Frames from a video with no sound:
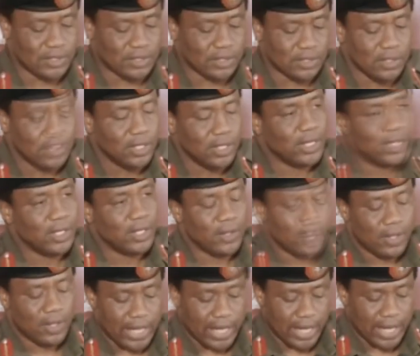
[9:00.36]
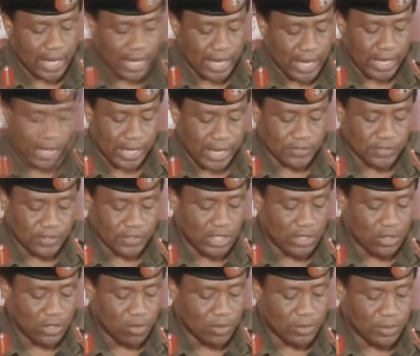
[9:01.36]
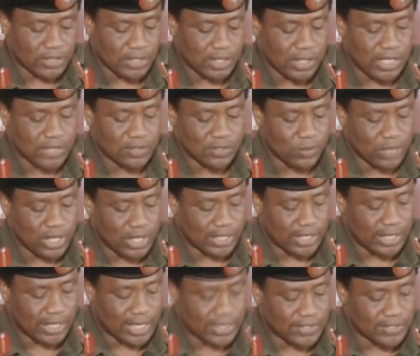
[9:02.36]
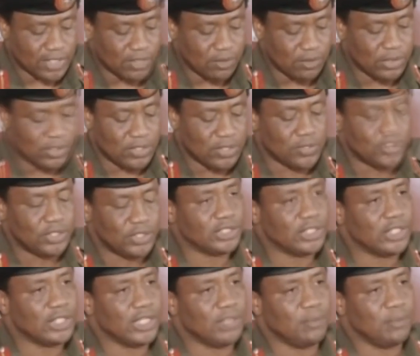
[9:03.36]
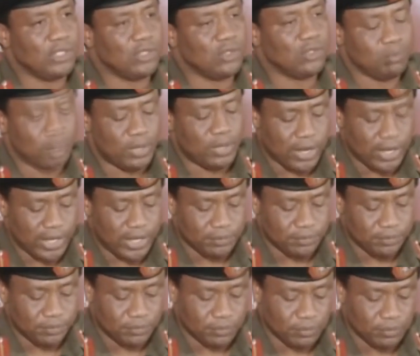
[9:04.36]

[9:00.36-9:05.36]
leadership to a democratically elected government. The military was